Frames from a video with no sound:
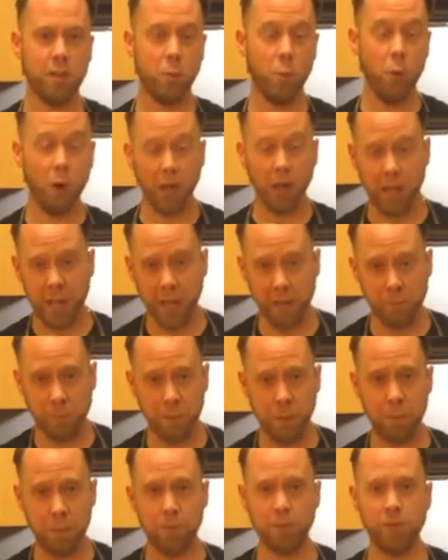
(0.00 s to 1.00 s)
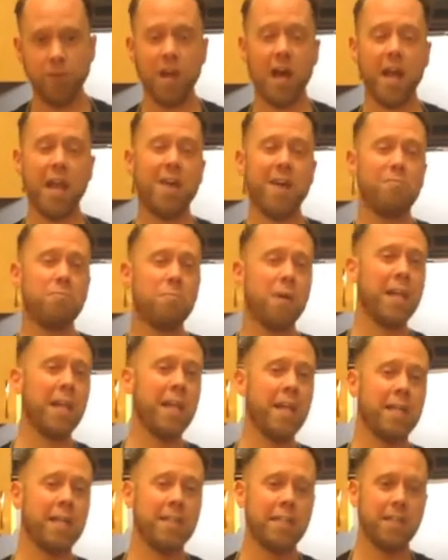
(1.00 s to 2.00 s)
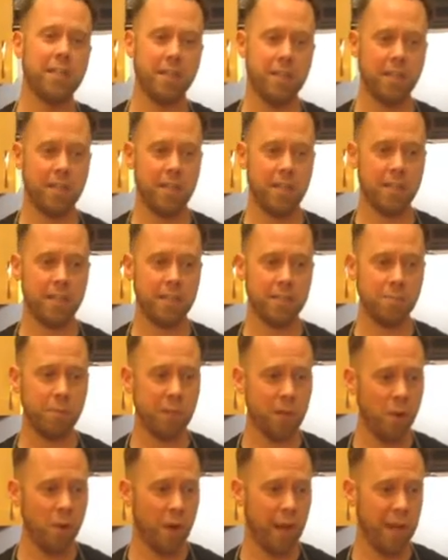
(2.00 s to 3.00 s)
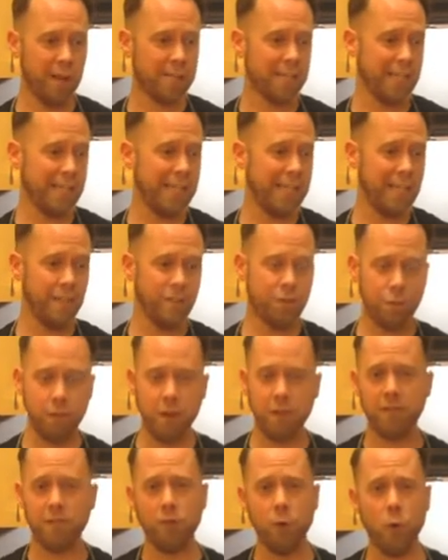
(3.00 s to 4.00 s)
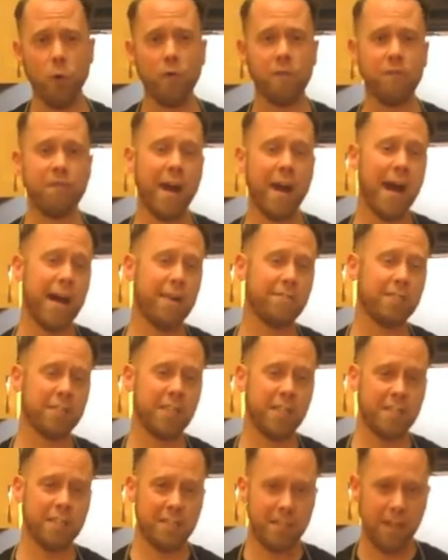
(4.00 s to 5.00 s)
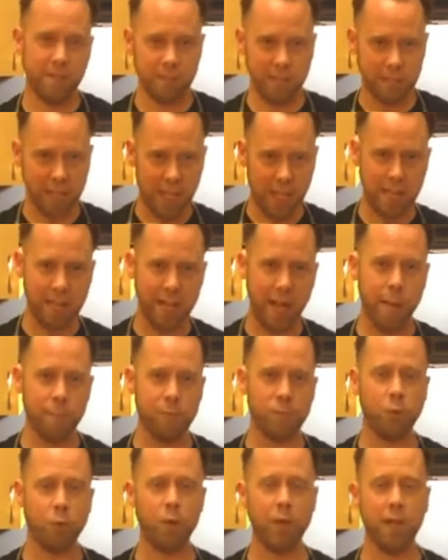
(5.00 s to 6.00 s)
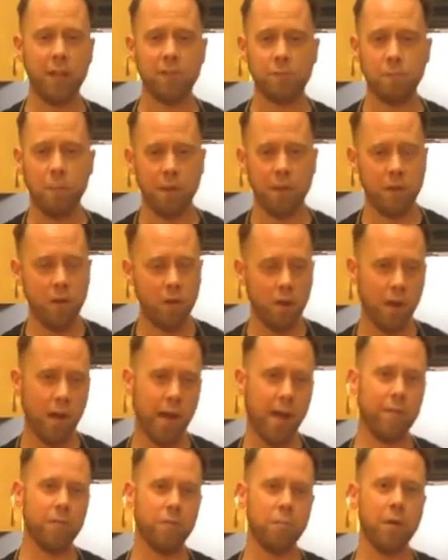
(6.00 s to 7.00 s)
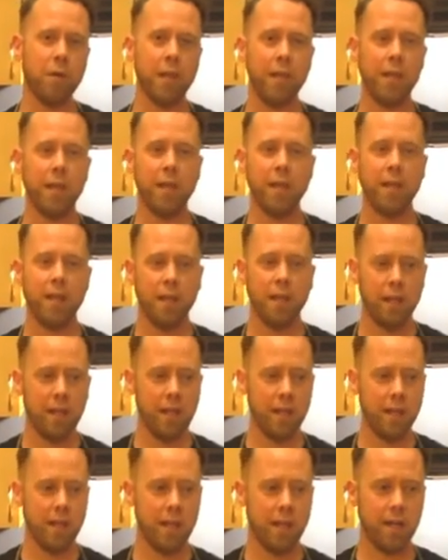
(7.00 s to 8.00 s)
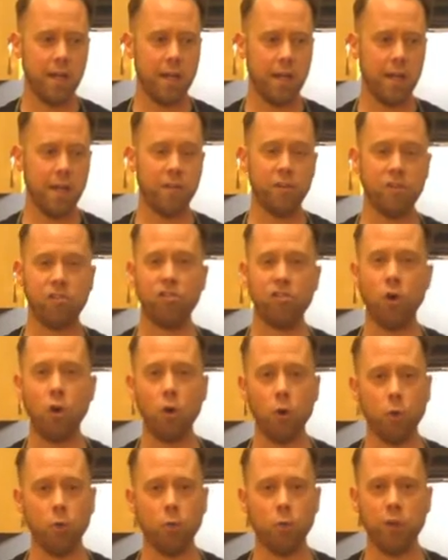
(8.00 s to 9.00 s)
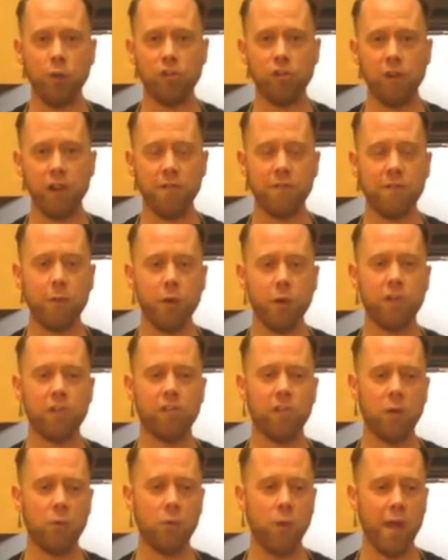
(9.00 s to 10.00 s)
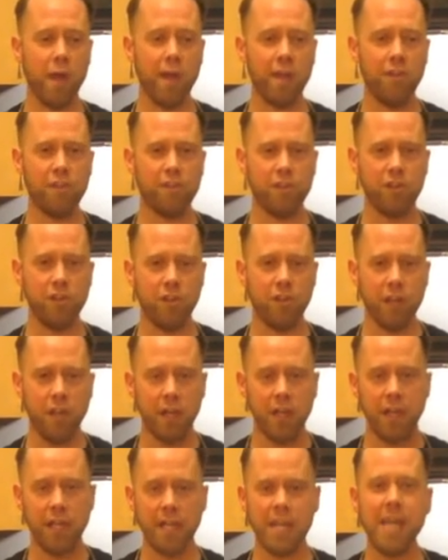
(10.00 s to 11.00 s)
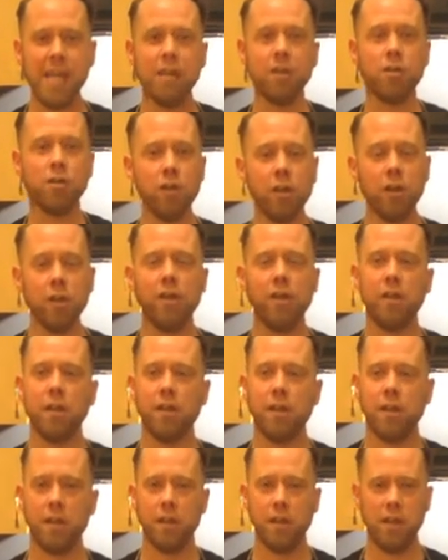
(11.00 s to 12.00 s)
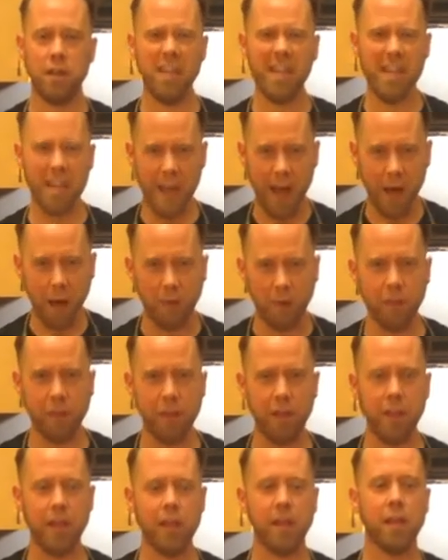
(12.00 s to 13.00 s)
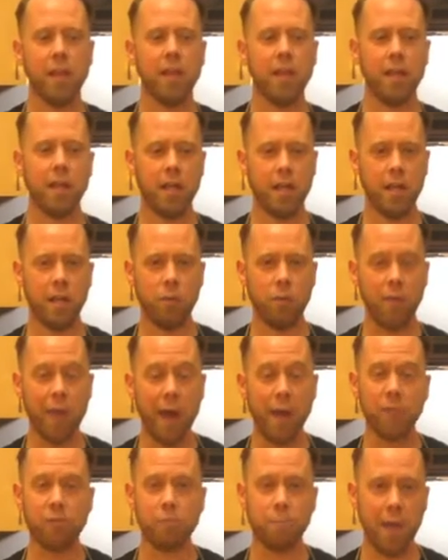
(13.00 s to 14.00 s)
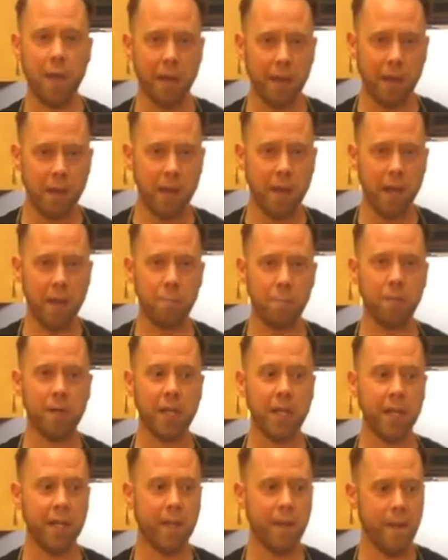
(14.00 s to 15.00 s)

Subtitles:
Working class people do not have money to be going out to eat 3, 4, 5, 6, 7, 10 times a week, spending all kinds of money. On this show, we try to focus on ways to eat good, eat healthy, without spending a lot of money.